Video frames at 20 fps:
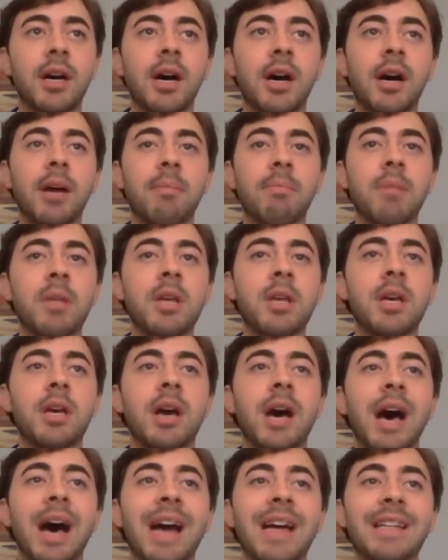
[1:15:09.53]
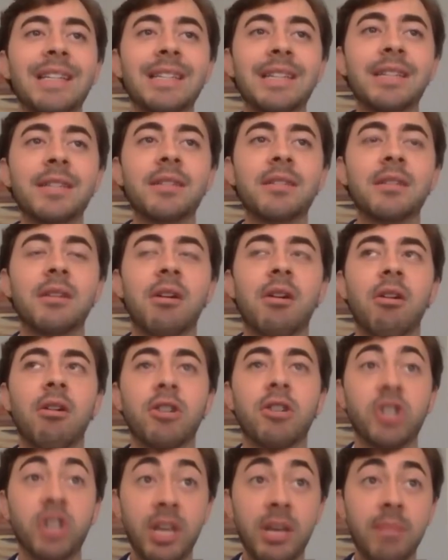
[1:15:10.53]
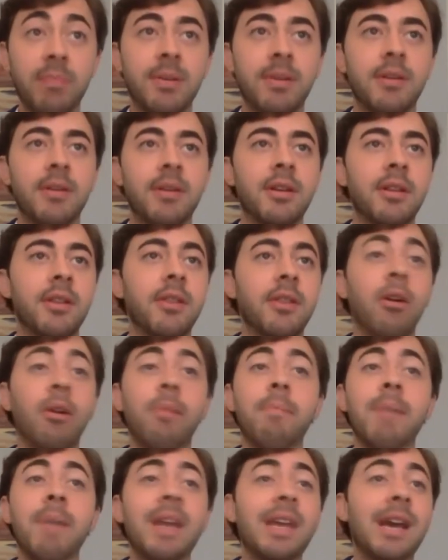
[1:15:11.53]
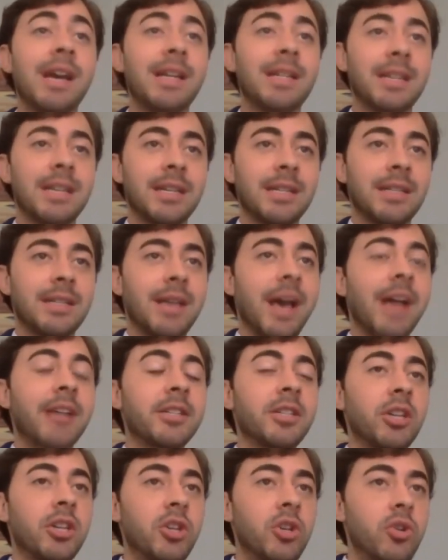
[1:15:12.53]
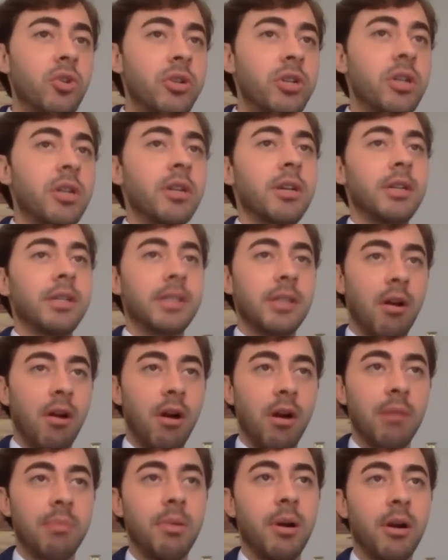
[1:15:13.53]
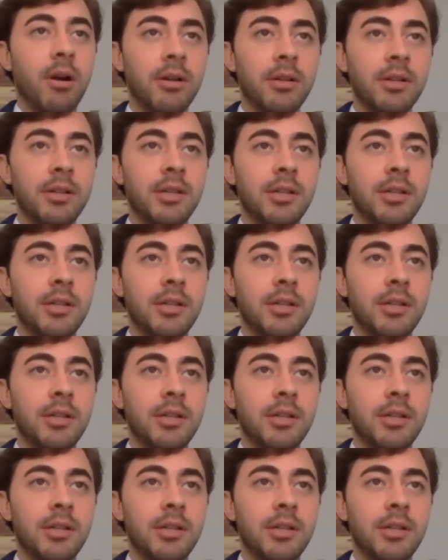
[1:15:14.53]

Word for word: Um, ideas are cheap. There are many ideas. Execution is the hard part.